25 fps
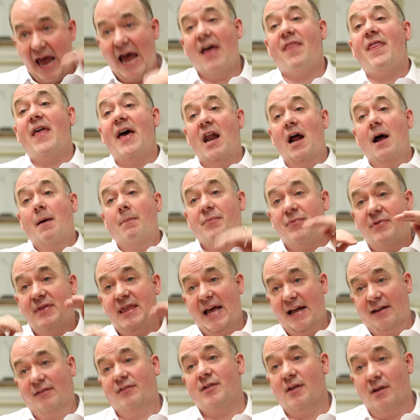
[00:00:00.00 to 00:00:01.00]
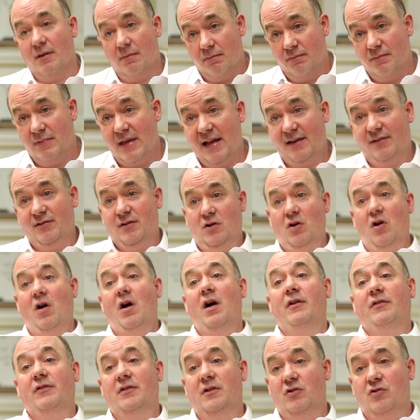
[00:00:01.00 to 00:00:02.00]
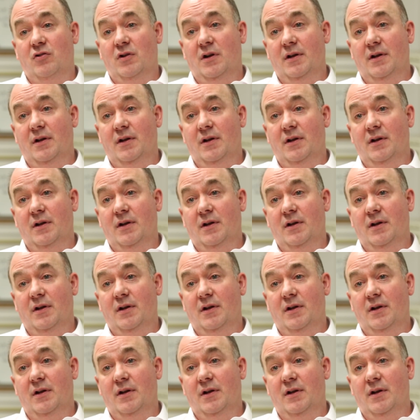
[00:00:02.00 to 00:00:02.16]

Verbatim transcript: add that up, that's the, that's the cost of the